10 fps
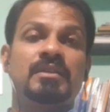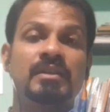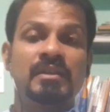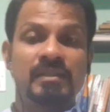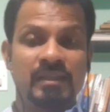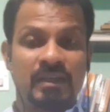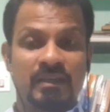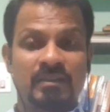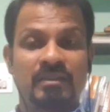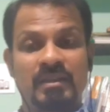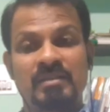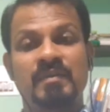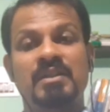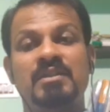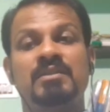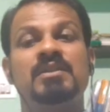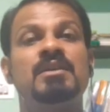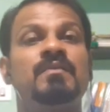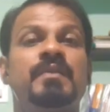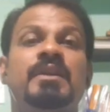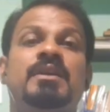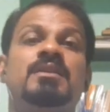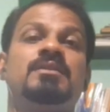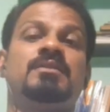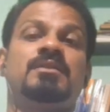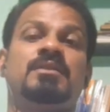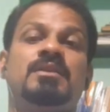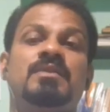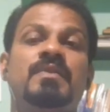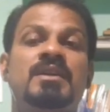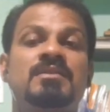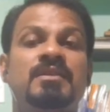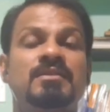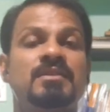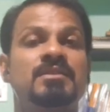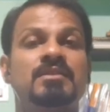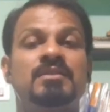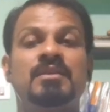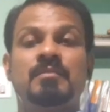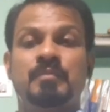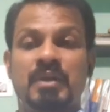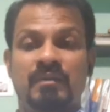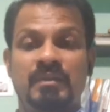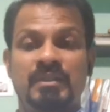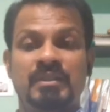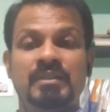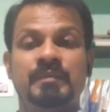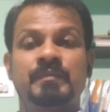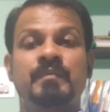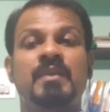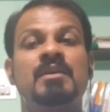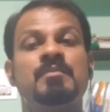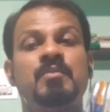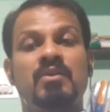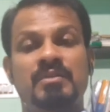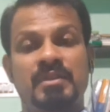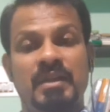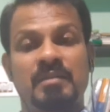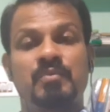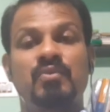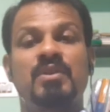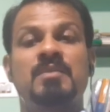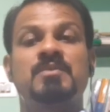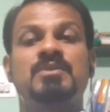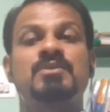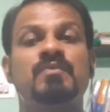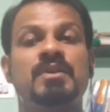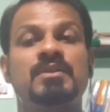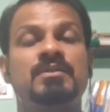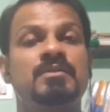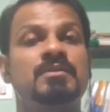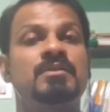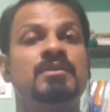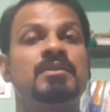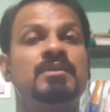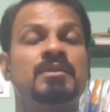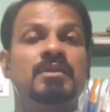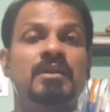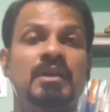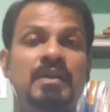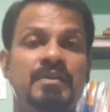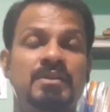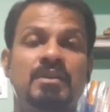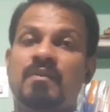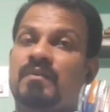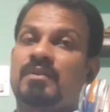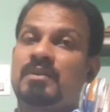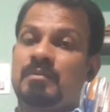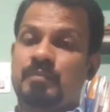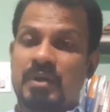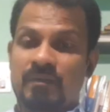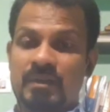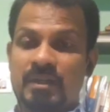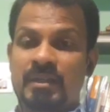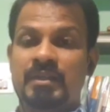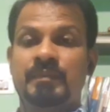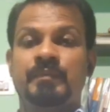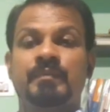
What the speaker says: India, that is what we learn, and what is census poverty, policy and programs towards alleviation of poverty.